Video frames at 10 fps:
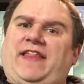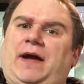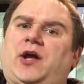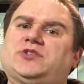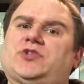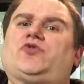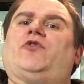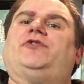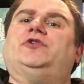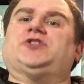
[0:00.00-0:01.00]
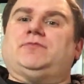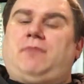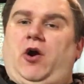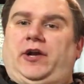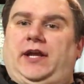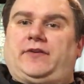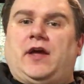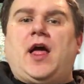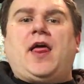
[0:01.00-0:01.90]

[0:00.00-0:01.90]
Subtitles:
and that goes into a future market.